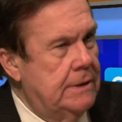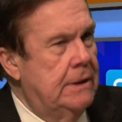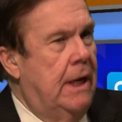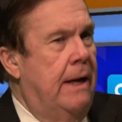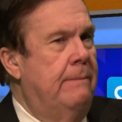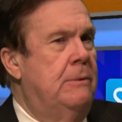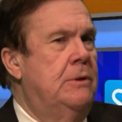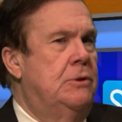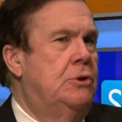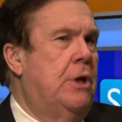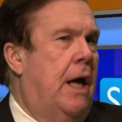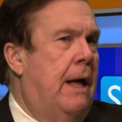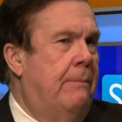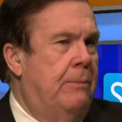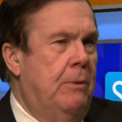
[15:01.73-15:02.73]
time to
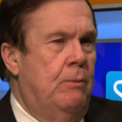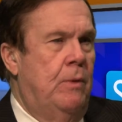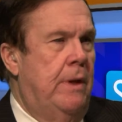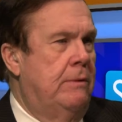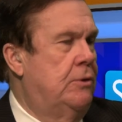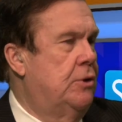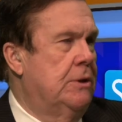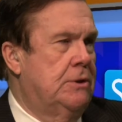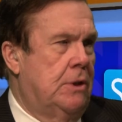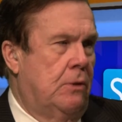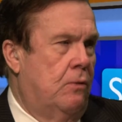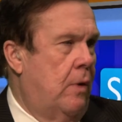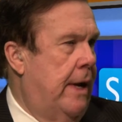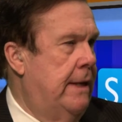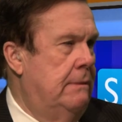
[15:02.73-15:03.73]
CHOP, and just a
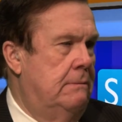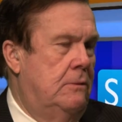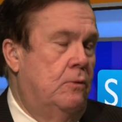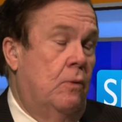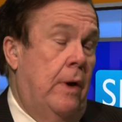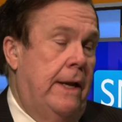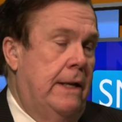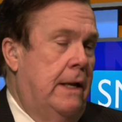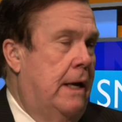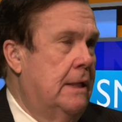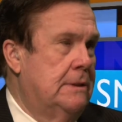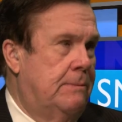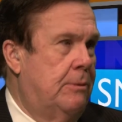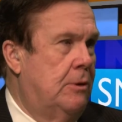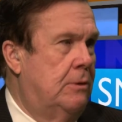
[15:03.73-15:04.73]
great hospital.